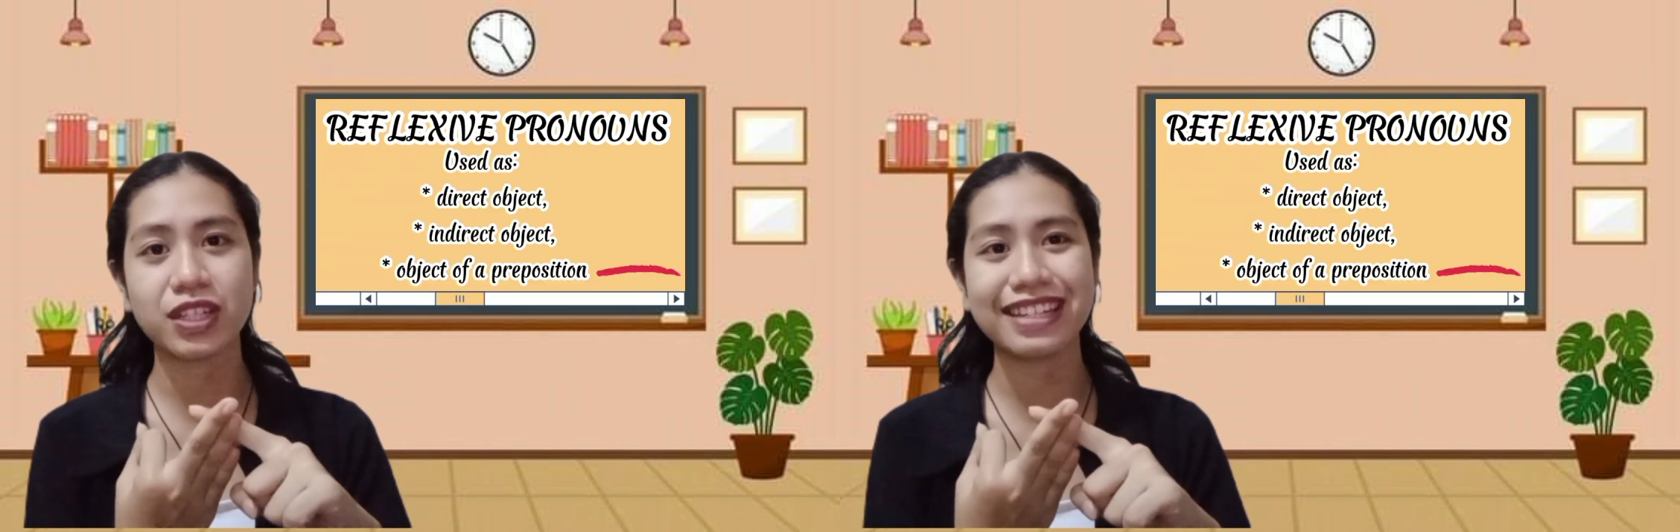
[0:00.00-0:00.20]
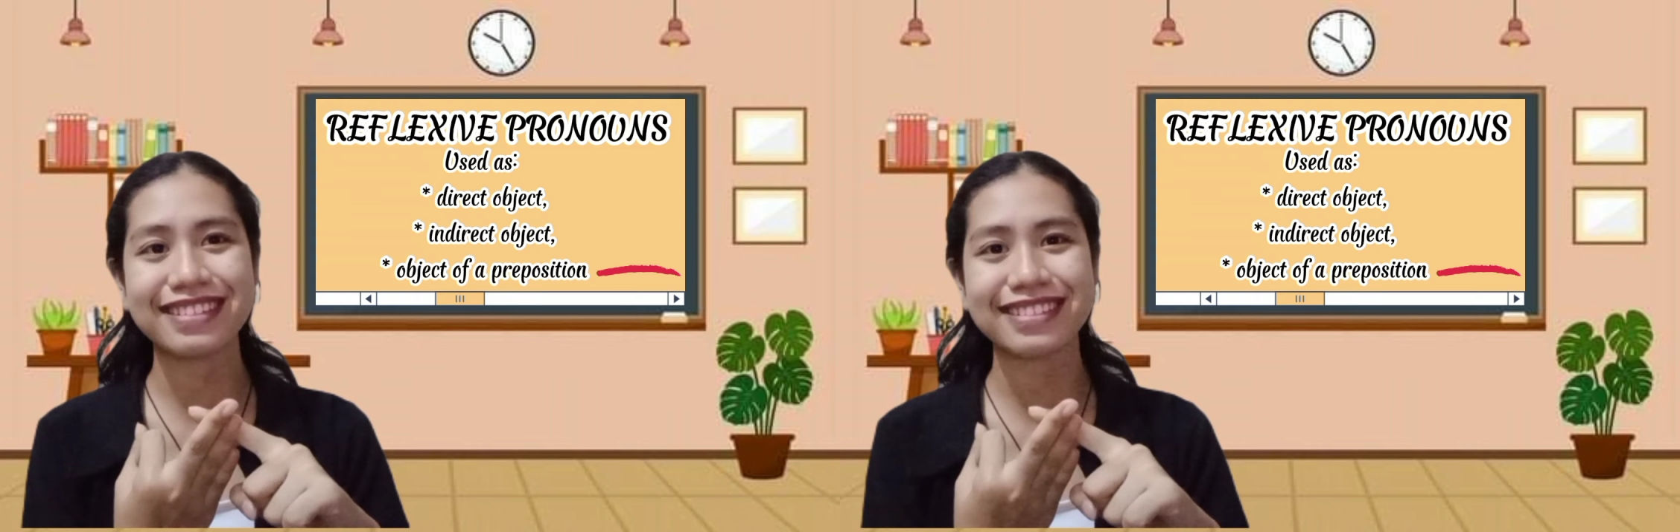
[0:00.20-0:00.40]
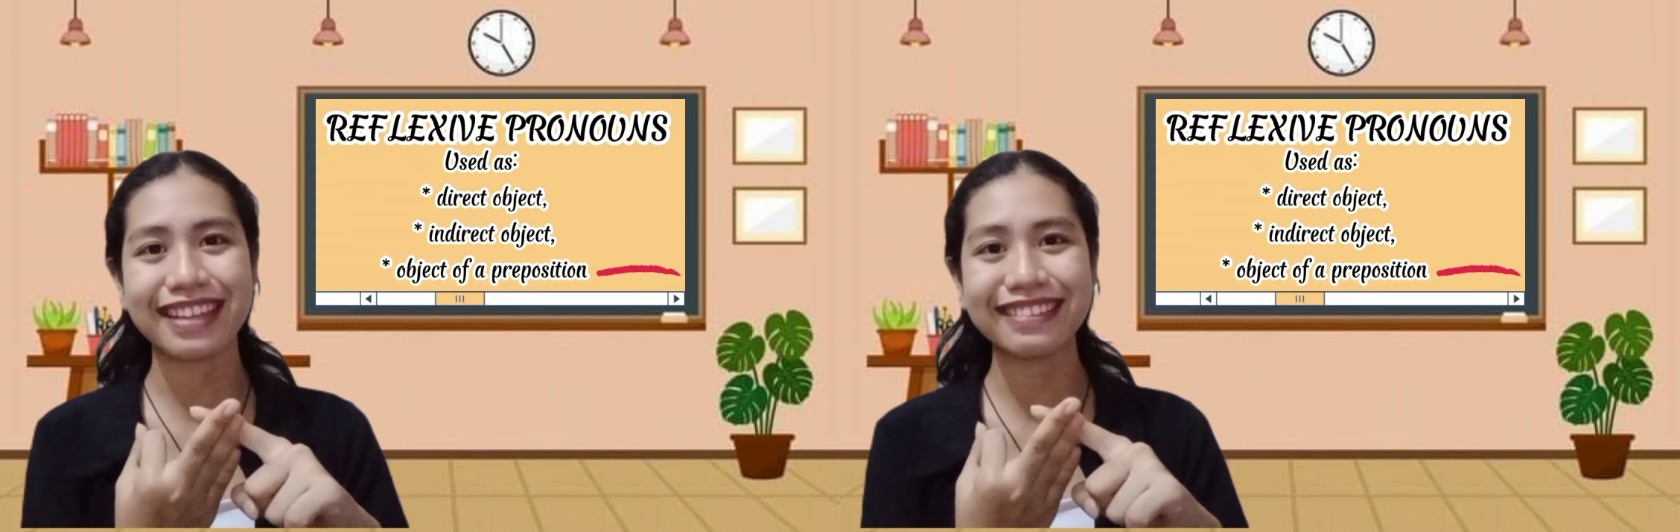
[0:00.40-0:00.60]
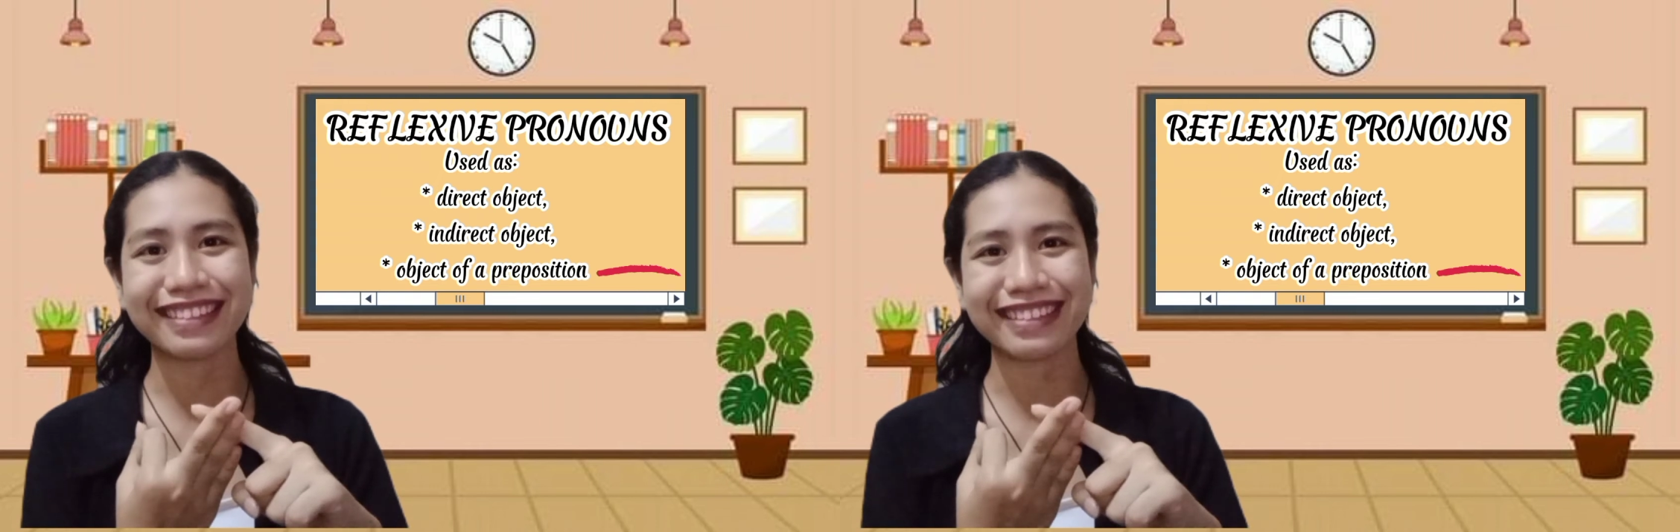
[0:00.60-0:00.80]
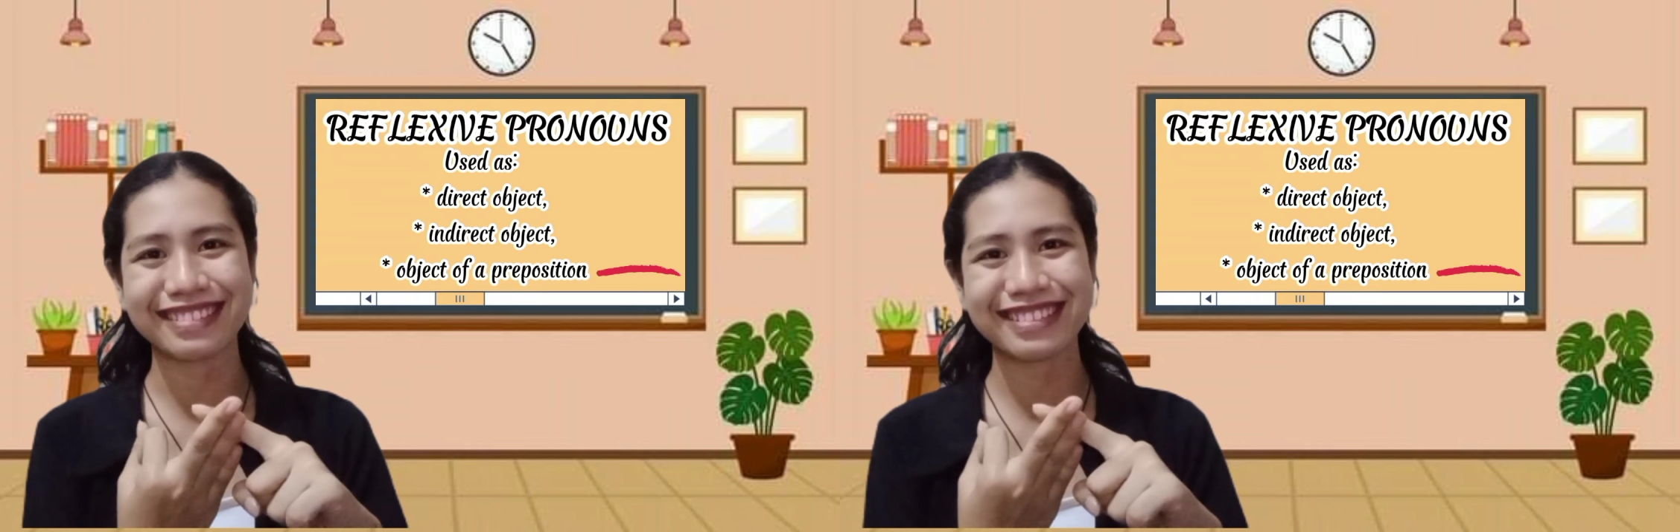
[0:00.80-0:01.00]
in a
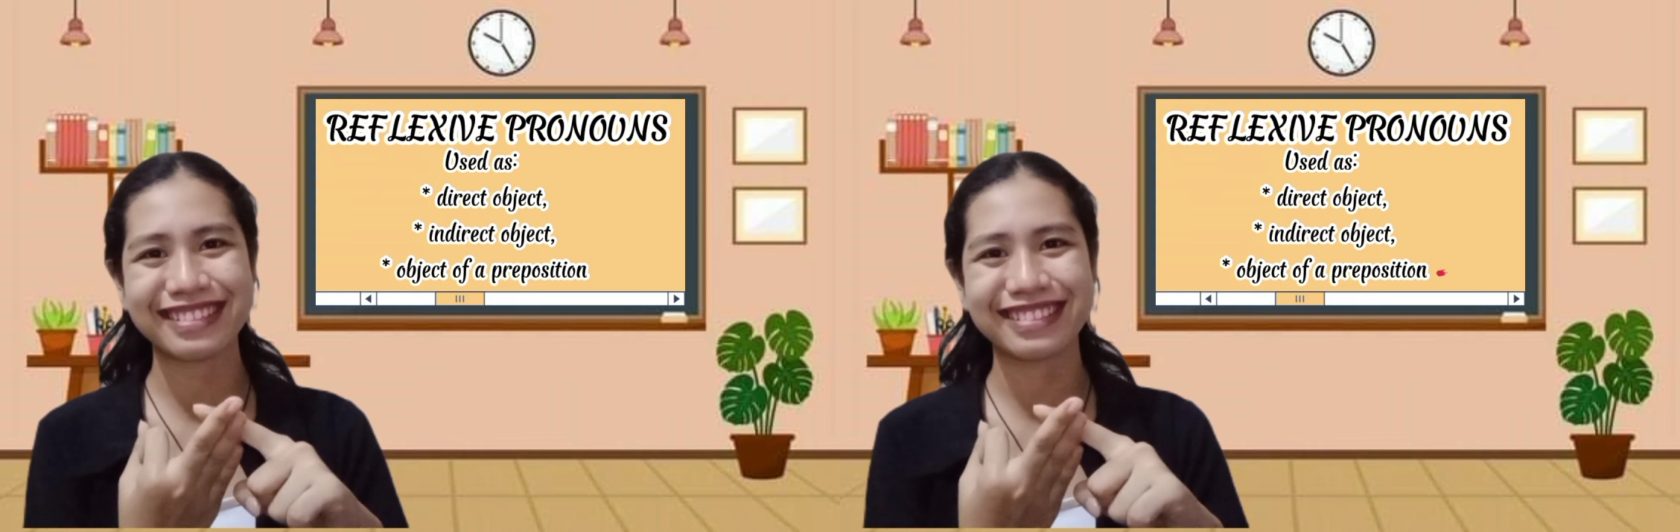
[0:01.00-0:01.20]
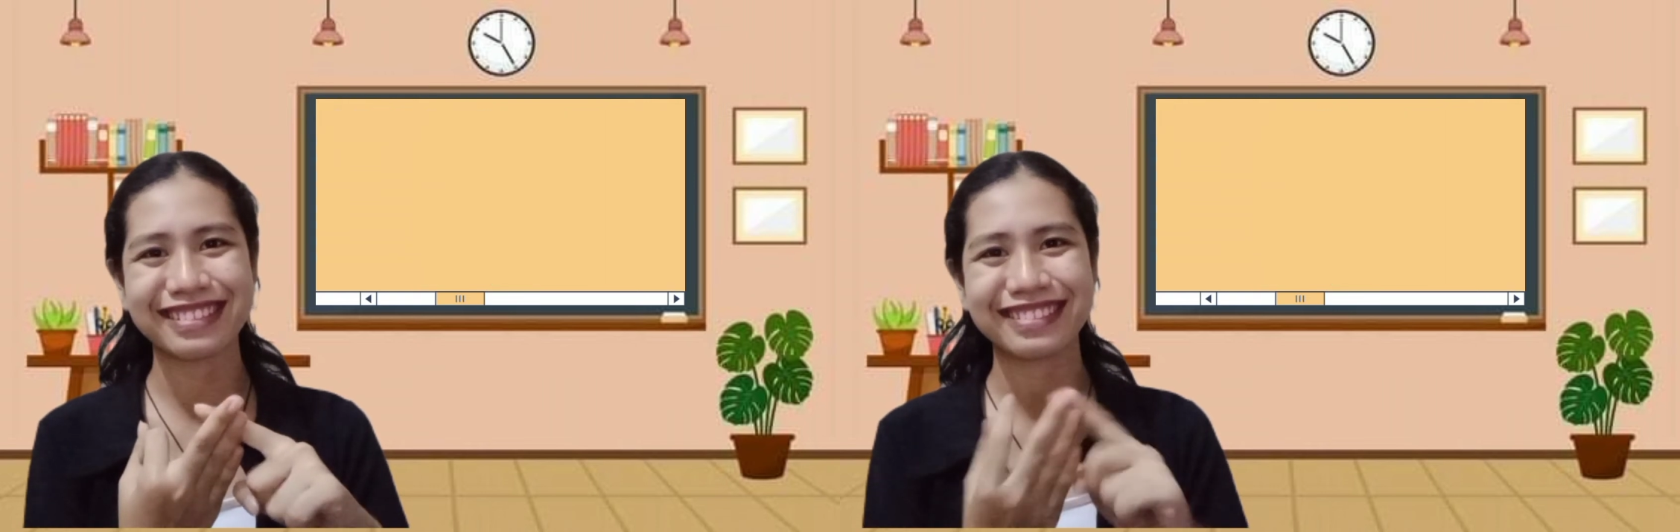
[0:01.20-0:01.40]
sentence.